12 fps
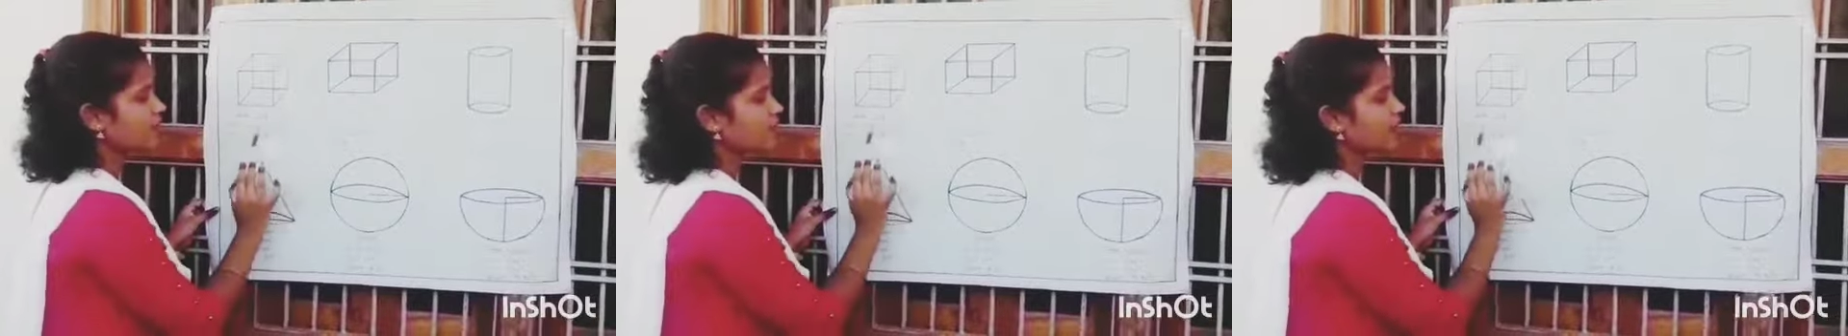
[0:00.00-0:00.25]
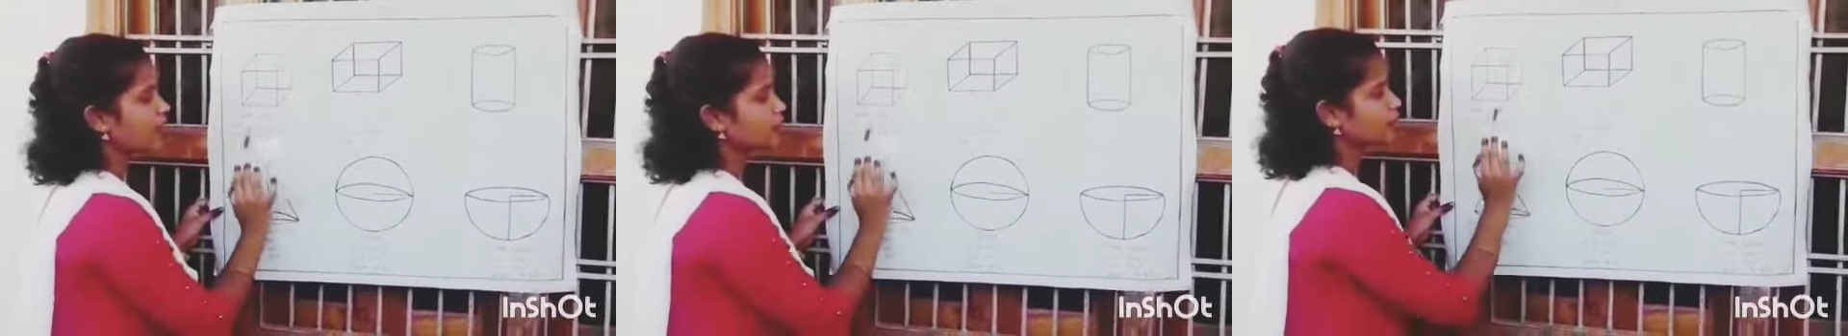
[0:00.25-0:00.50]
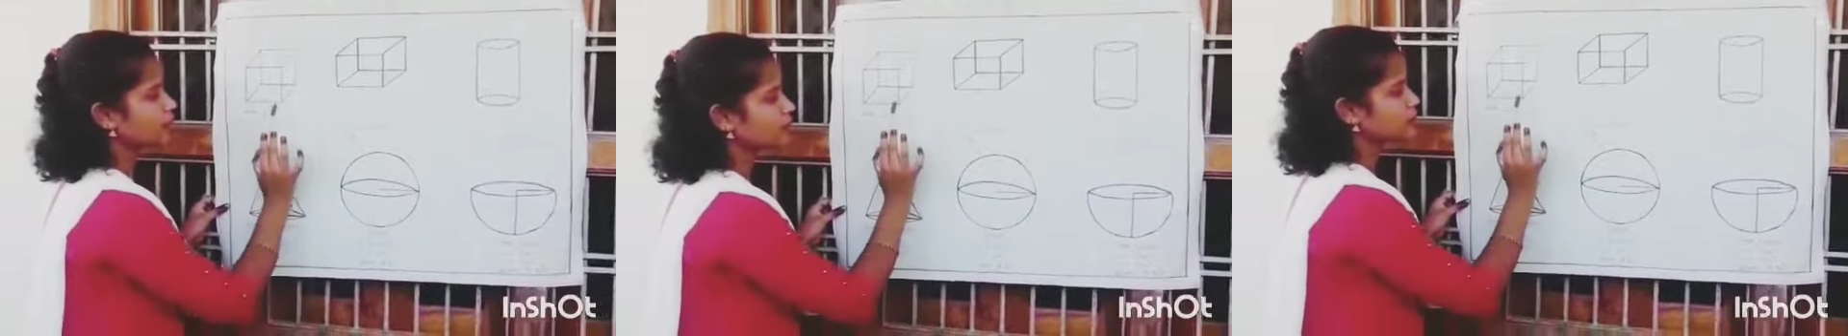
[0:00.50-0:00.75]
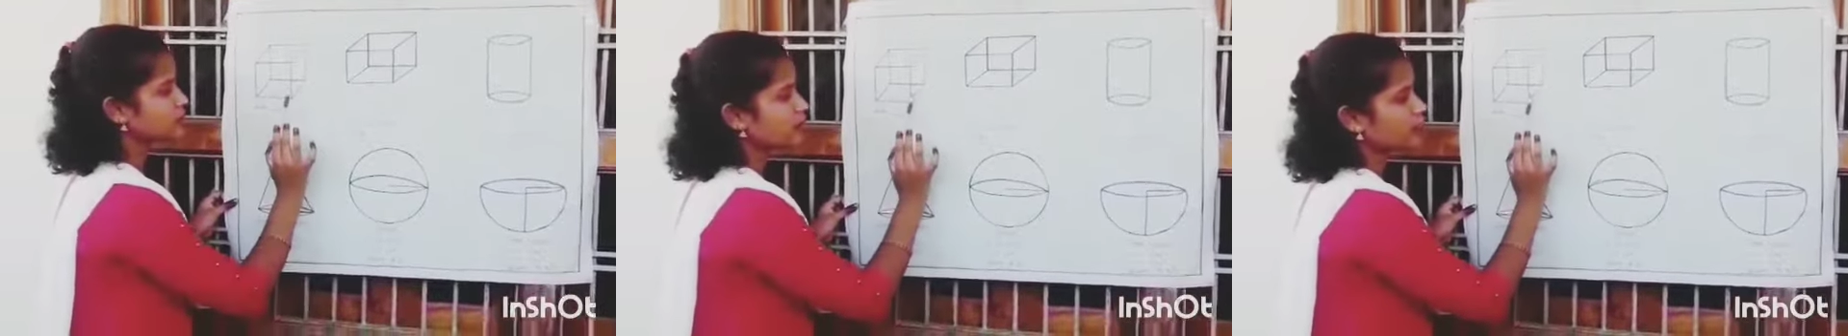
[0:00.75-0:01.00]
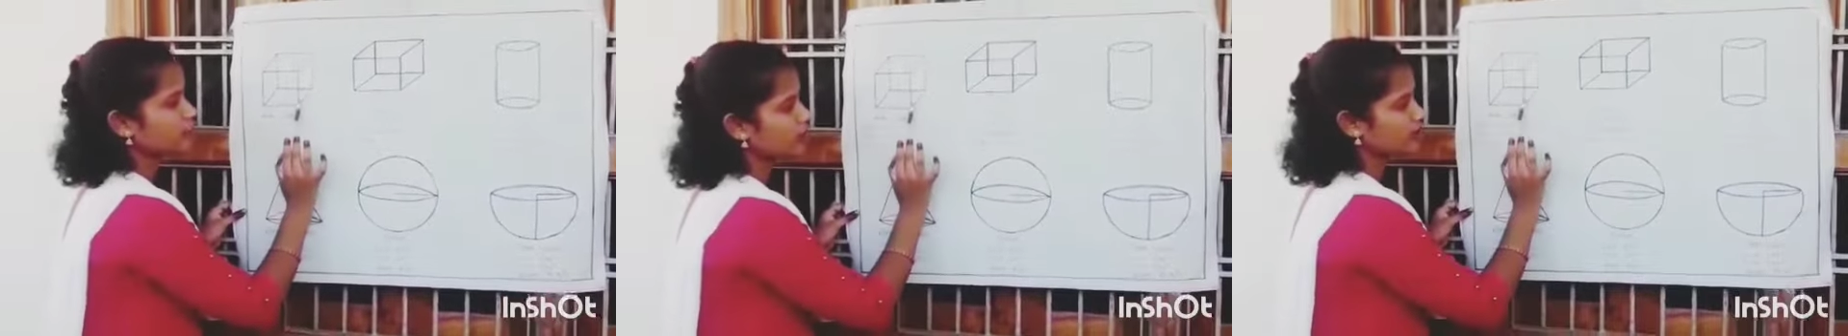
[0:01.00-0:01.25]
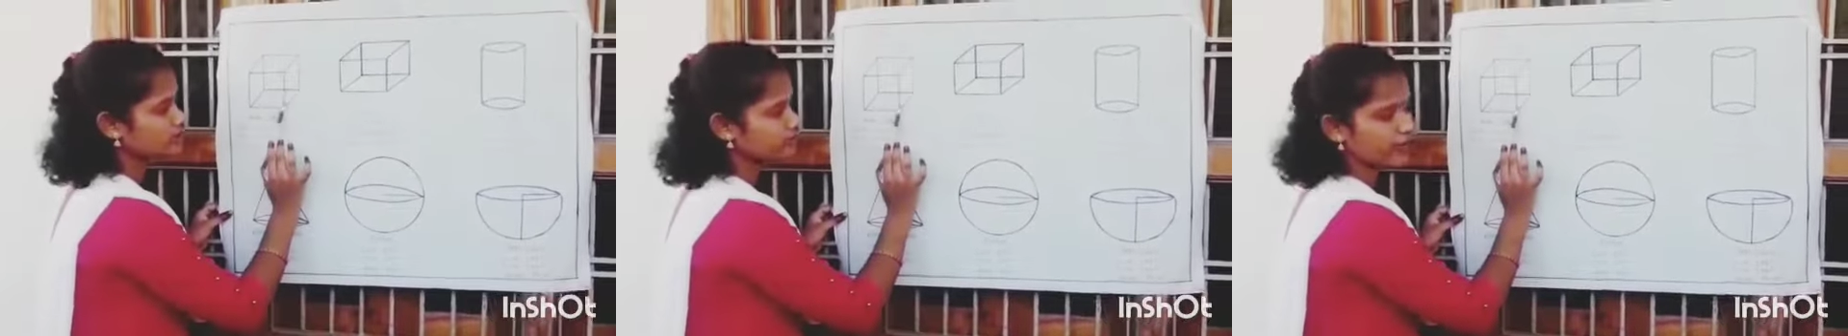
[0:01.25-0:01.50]
we have to use
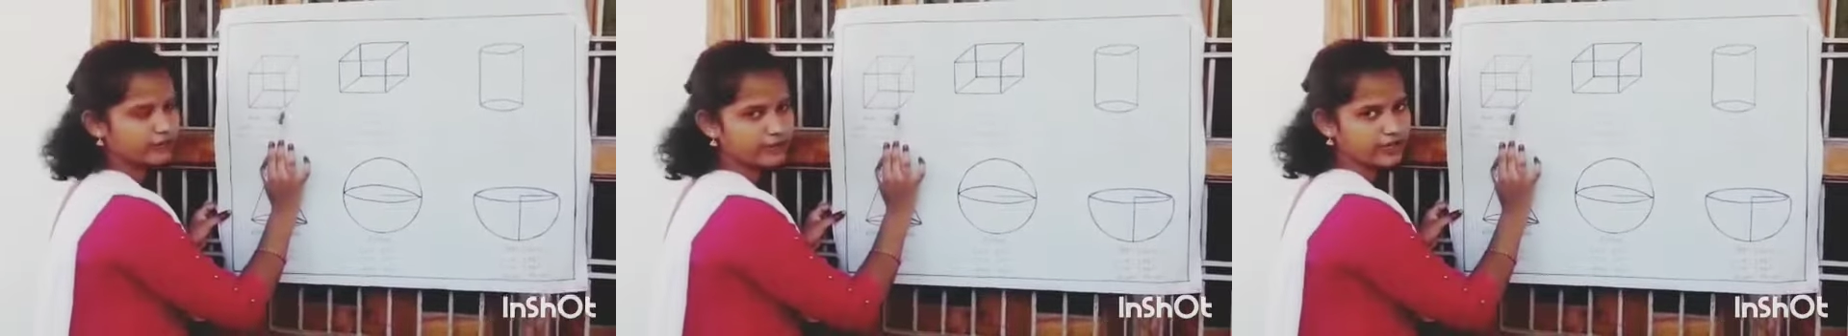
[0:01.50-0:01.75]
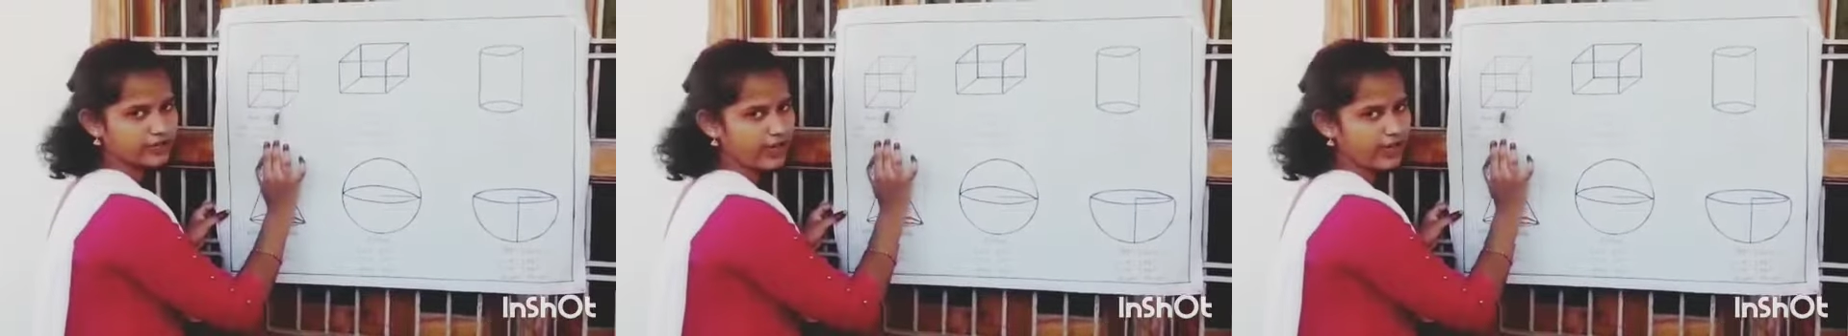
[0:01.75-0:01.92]
4a square for